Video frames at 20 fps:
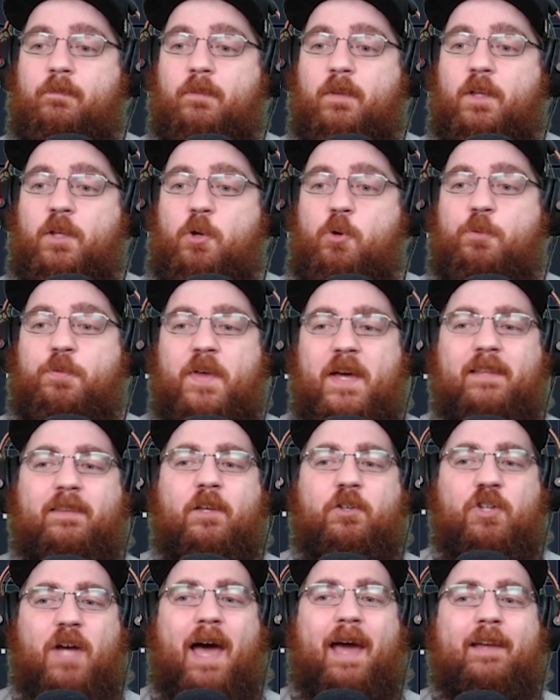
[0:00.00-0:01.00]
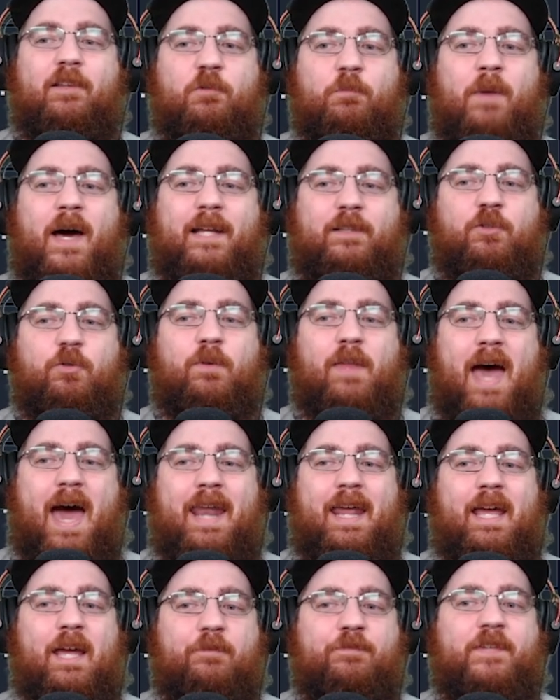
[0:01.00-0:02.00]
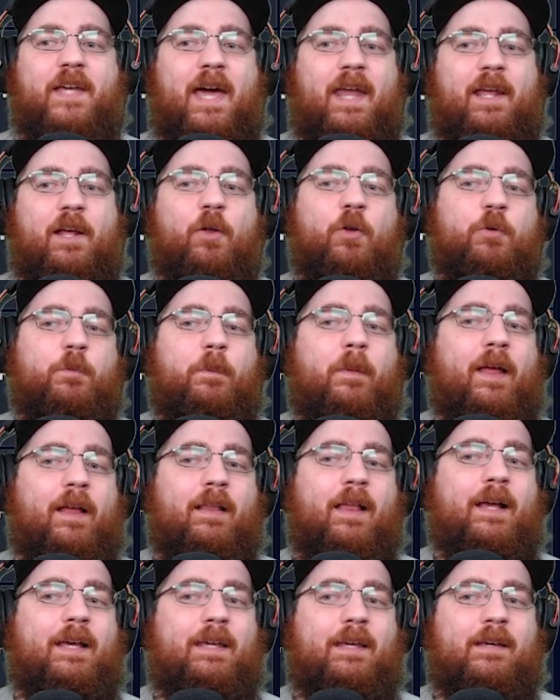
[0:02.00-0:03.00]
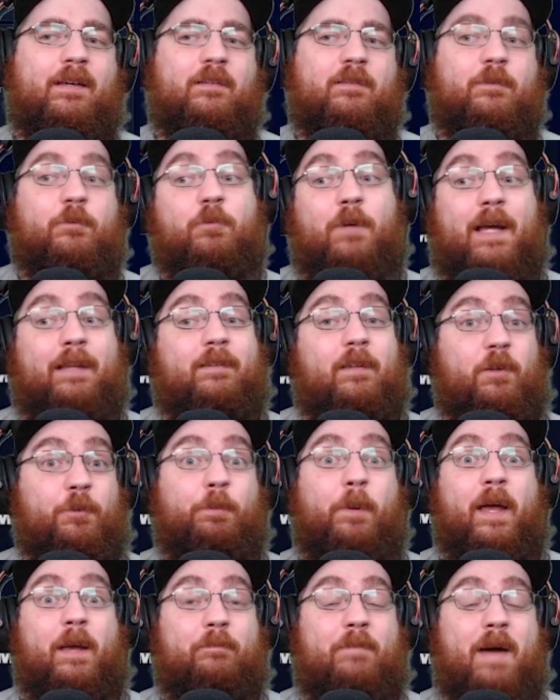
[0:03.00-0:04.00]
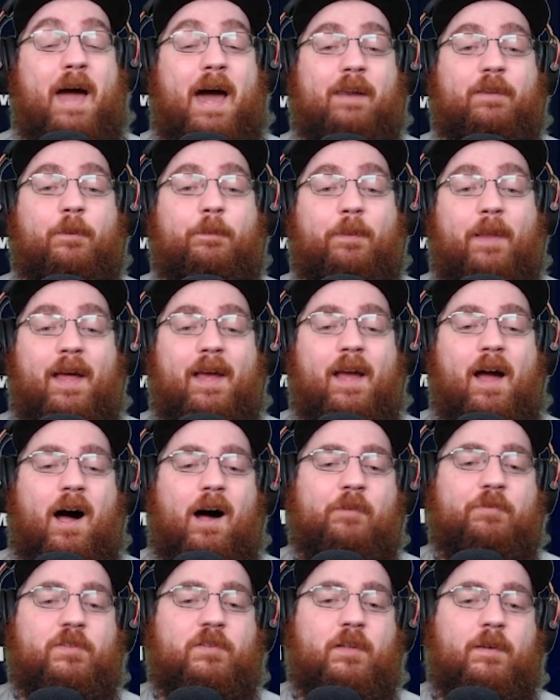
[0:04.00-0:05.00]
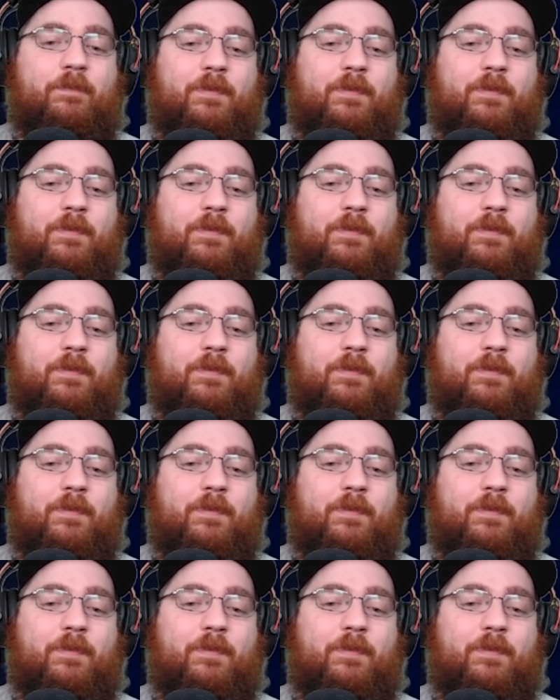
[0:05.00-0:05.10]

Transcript: You think the Giants might do that if Tannehill is playing like he is? Granted, he's playing bad in the playoffs.